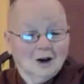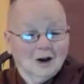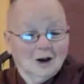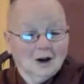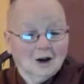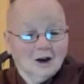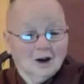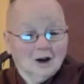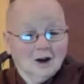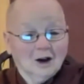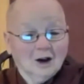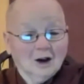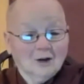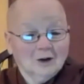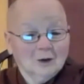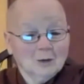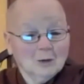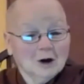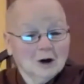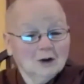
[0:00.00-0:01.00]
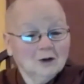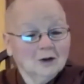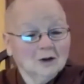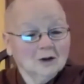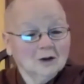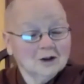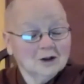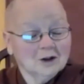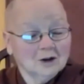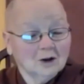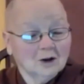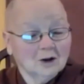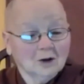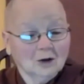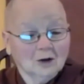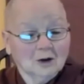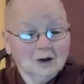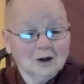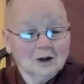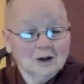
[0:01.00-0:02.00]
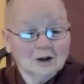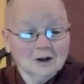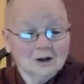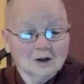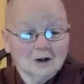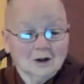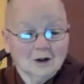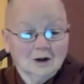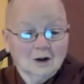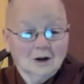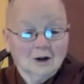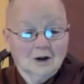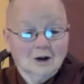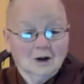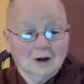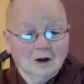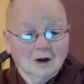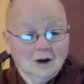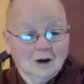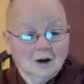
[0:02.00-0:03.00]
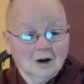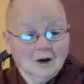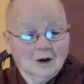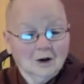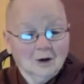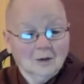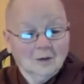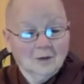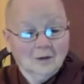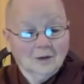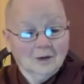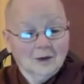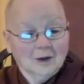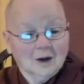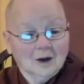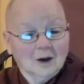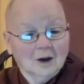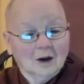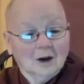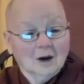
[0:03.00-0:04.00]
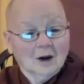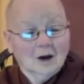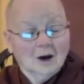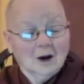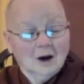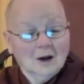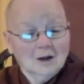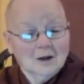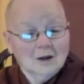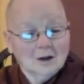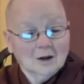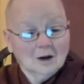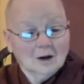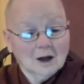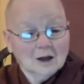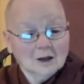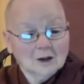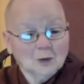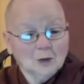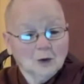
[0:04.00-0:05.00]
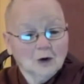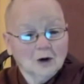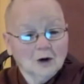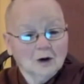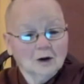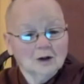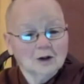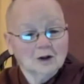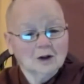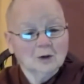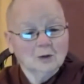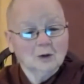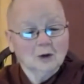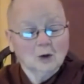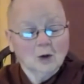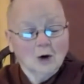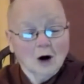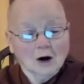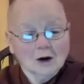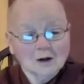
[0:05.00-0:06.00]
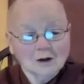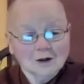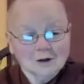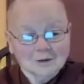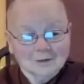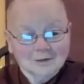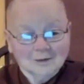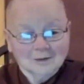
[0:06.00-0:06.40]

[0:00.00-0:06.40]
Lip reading: having mindfulness and alertness. And then the last point is to be wise,